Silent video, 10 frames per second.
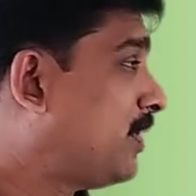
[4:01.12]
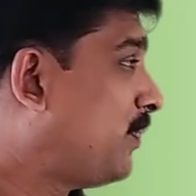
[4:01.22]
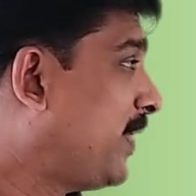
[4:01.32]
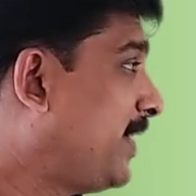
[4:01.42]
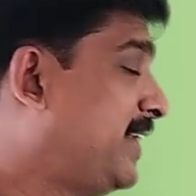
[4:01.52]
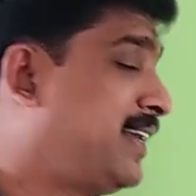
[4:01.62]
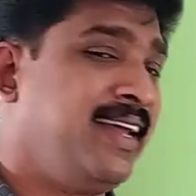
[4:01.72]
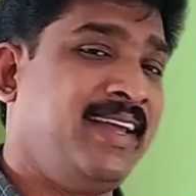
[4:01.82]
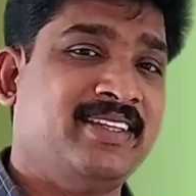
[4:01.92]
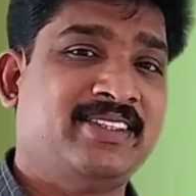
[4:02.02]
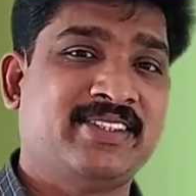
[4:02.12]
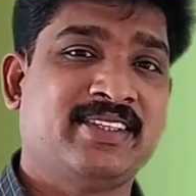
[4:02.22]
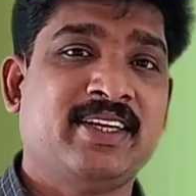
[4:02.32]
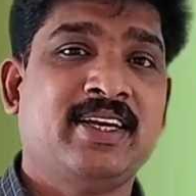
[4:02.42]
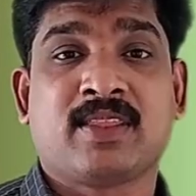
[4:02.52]
the Vedic Age.
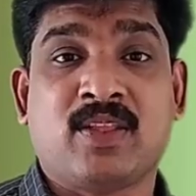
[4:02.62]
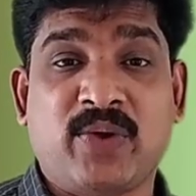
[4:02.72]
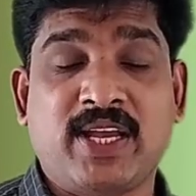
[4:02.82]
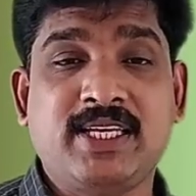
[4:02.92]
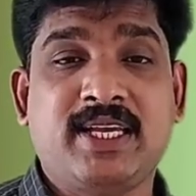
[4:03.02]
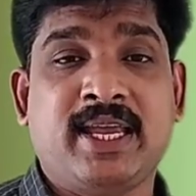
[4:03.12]
The Vedic